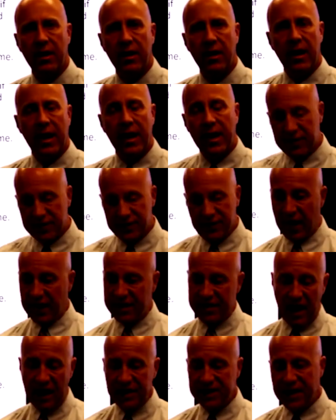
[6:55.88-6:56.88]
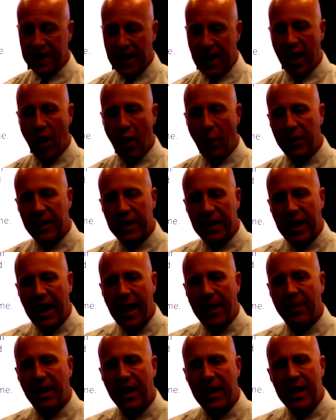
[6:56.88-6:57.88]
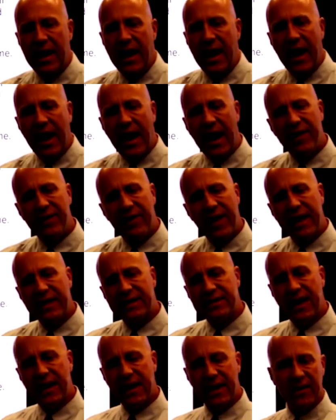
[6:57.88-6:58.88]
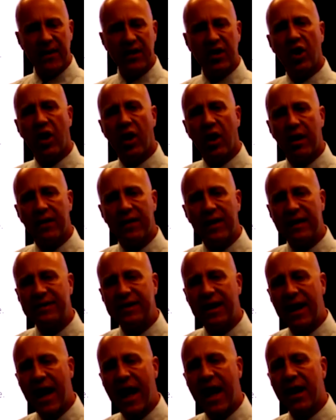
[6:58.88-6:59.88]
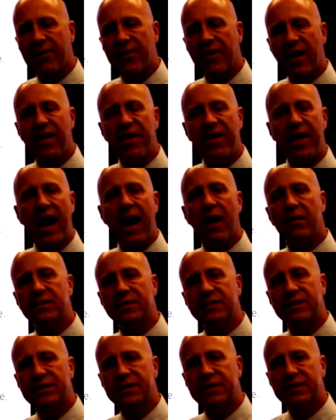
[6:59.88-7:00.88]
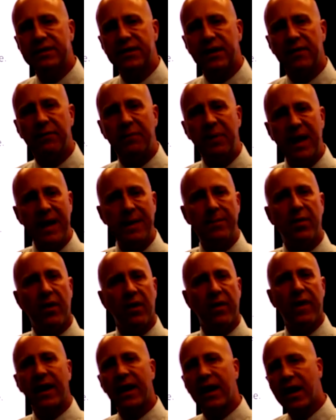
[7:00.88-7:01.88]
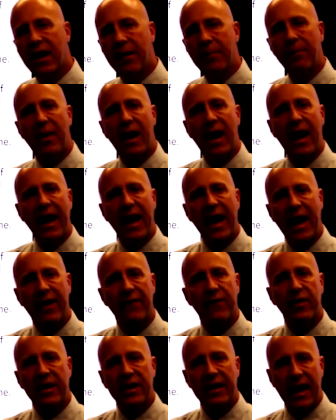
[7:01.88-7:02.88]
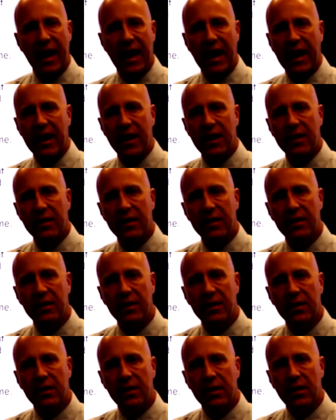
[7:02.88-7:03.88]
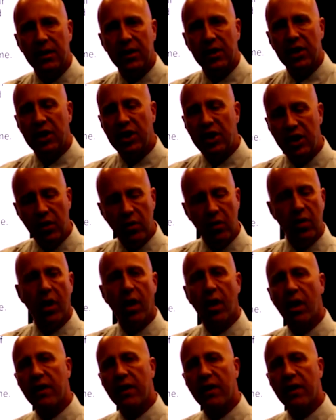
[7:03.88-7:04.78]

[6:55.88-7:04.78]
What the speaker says: And it was very touching. I opened it up and they said in the card, they said, out of the thousands of people that come by every day, you are